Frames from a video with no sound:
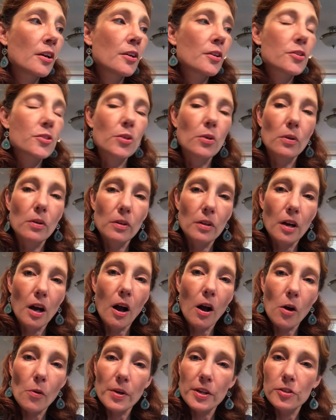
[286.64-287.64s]
So
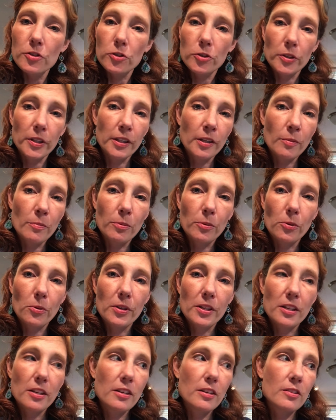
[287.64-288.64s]
always treat
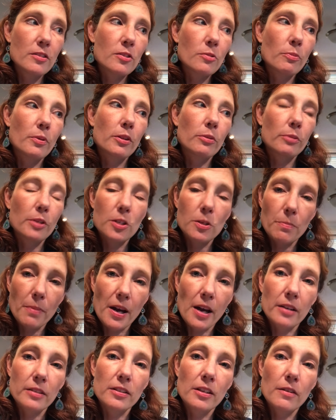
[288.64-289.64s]
employees with
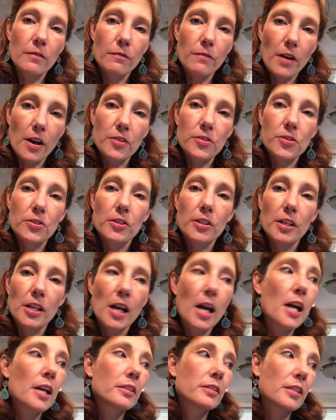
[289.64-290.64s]
respect and foster
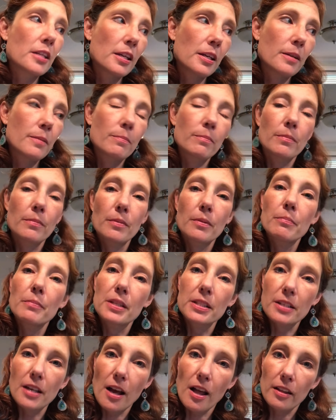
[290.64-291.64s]
a team
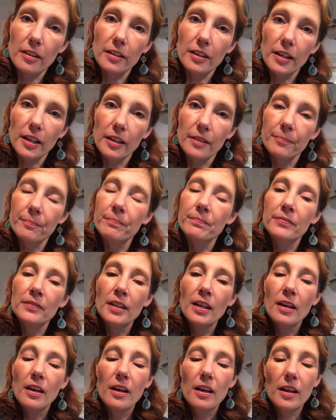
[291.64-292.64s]
mentality.
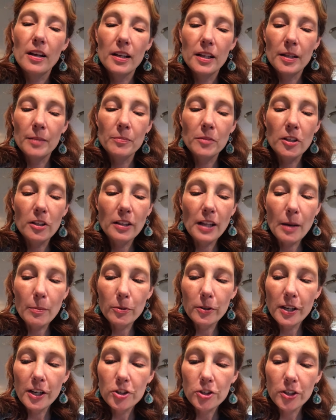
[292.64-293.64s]

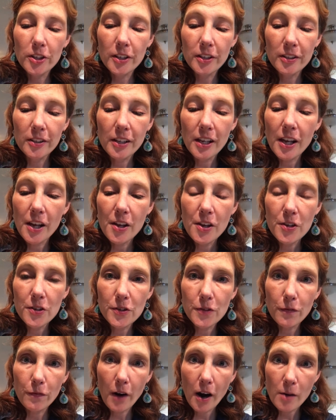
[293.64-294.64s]
Collaboration
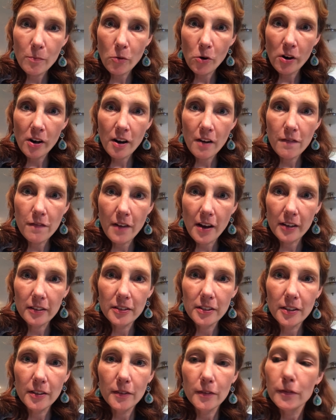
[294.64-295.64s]
is far more
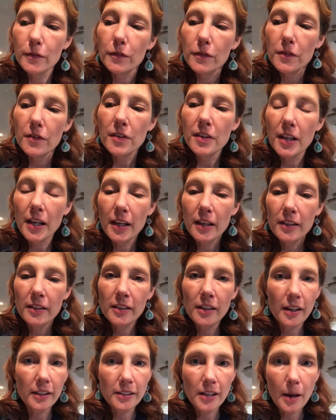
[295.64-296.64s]
effective
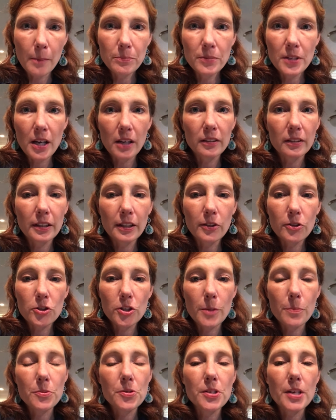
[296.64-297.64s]
than a top-down
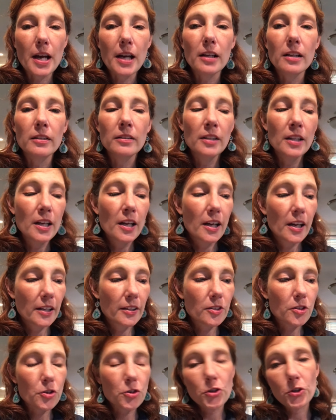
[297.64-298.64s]
leadership style, and
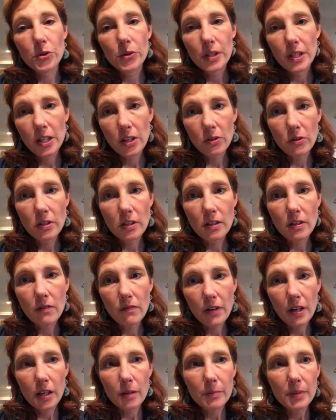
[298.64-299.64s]
this is true in a union
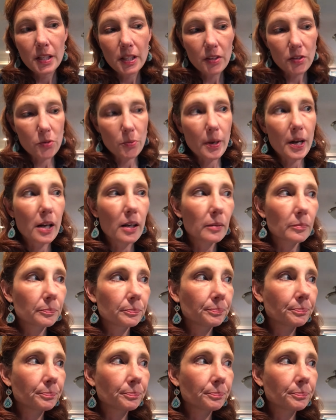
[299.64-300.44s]
environment as well.